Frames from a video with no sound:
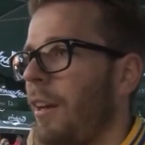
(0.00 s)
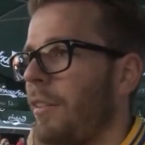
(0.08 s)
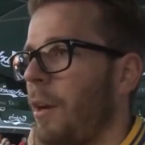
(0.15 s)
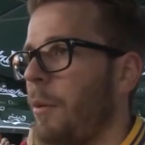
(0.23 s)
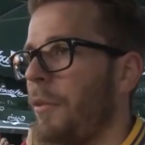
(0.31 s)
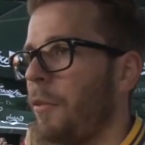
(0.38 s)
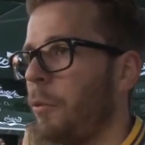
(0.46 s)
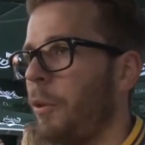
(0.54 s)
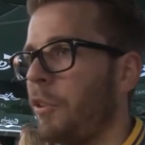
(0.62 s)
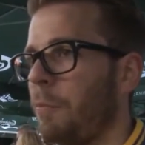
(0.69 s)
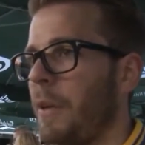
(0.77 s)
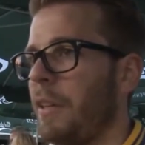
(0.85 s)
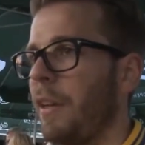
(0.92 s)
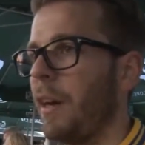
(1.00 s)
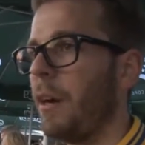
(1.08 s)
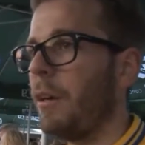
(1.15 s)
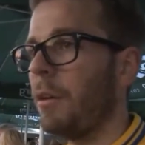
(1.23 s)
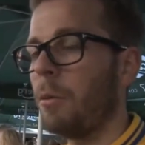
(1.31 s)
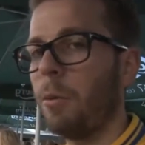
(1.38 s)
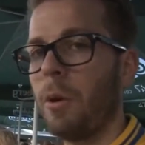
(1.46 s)
Some of the Swedish
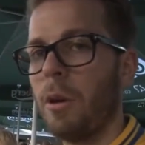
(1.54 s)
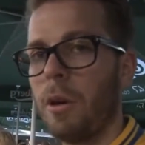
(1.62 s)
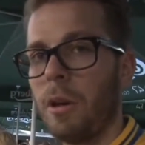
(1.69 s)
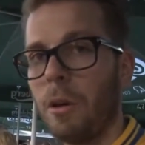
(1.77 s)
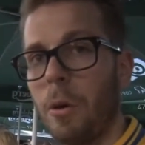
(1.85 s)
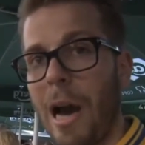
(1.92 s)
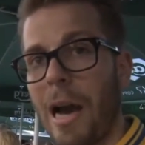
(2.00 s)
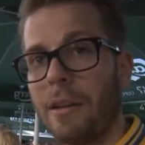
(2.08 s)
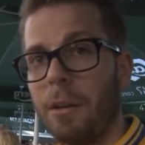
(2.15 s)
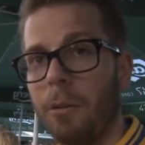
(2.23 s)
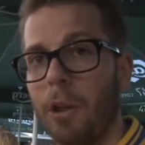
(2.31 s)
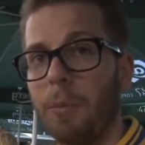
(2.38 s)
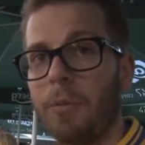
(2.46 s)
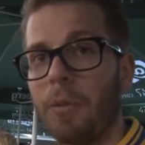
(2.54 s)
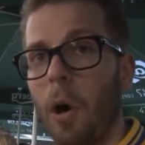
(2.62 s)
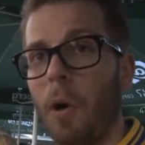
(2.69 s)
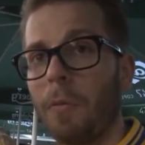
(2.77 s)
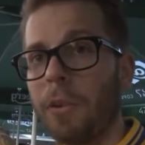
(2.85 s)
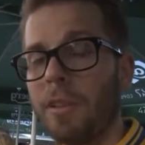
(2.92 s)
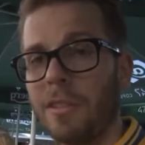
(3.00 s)
media who had their rooms
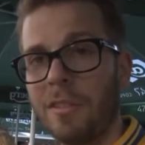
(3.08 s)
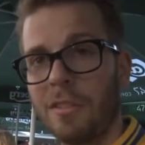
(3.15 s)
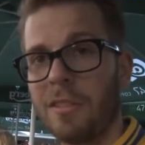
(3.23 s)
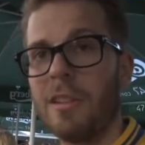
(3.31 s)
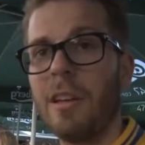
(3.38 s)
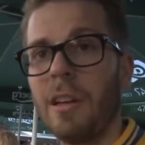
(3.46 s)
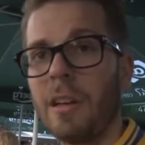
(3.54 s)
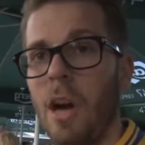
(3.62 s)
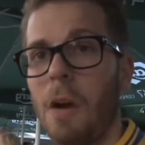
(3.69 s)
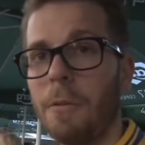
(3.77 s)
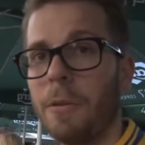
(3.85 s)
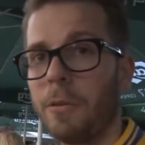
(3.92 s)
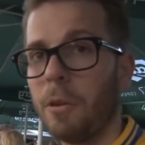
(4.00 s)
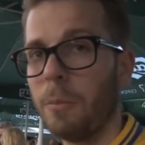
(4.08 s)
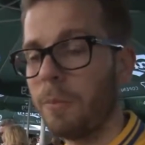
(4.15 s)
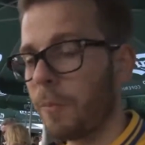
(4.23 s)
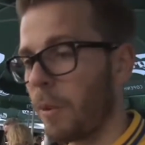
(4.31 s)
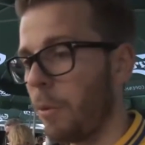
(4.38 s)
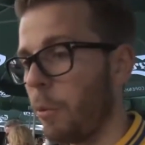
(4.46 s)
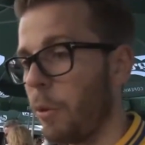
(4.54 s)
over this conference room
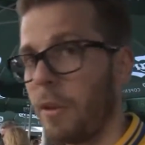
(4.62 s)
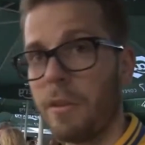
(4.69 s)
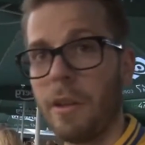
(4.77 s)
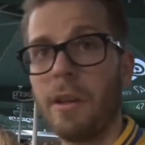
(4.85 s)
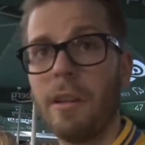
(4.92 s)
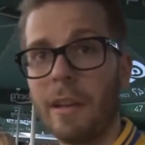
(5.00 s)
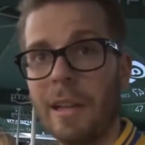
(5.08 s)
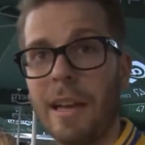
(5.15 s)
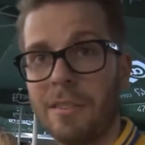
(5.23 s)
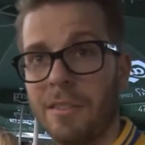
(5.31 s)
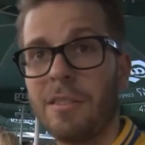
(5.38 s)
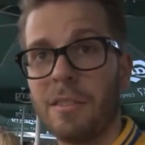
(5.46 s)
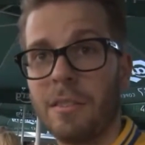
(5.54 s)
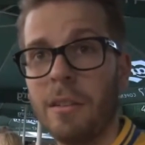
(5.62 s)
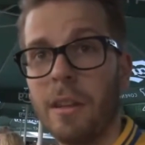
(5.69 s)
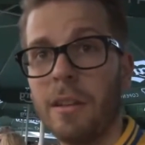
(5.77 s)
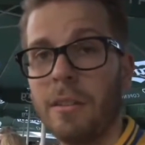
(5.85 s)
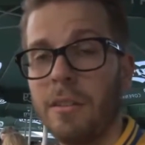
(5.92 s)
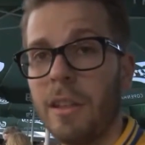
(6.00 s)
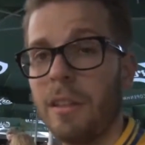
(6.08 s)
with the glass
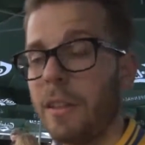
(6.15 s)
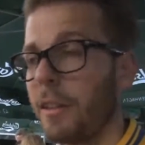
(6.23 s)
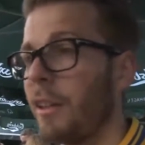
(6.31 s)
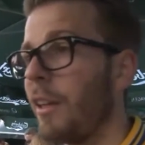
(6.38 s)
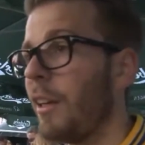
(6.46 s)
ceiling